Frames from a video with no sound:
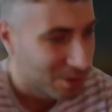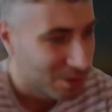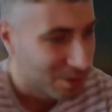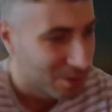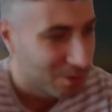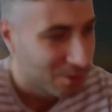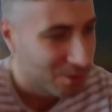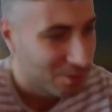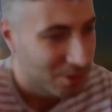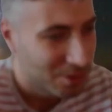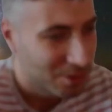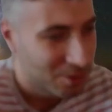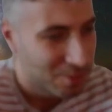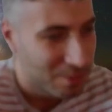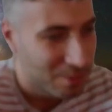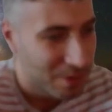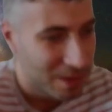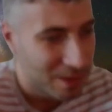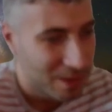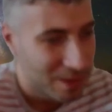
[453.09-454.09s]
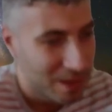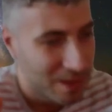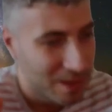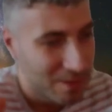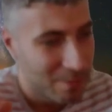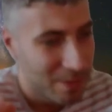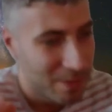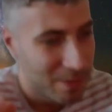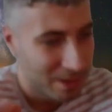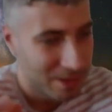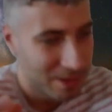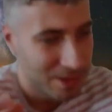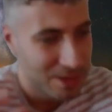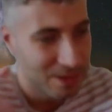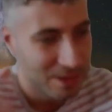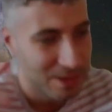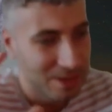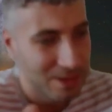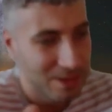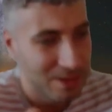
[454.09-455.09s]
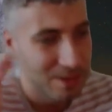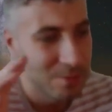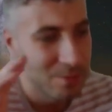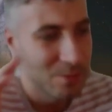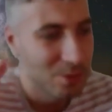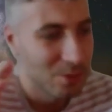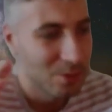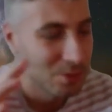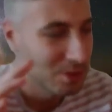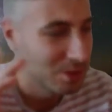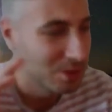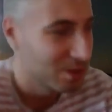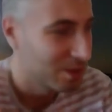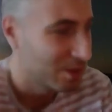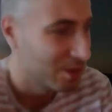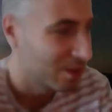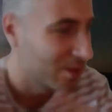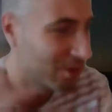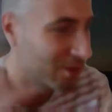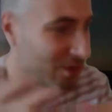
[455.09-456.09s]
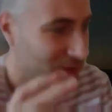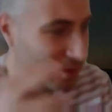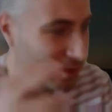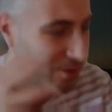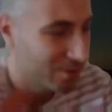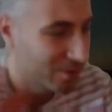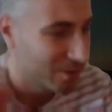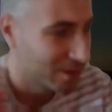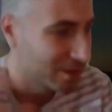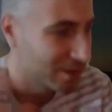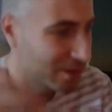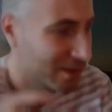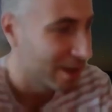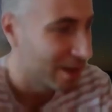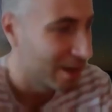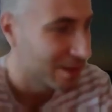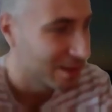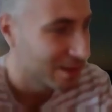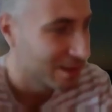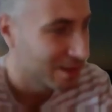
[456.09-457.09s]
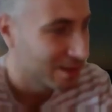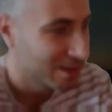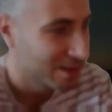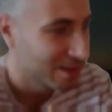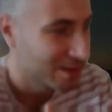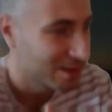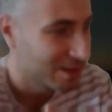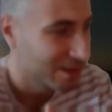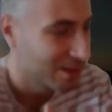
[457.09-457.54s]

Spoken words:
and you want to maintain packages and symbols across different classes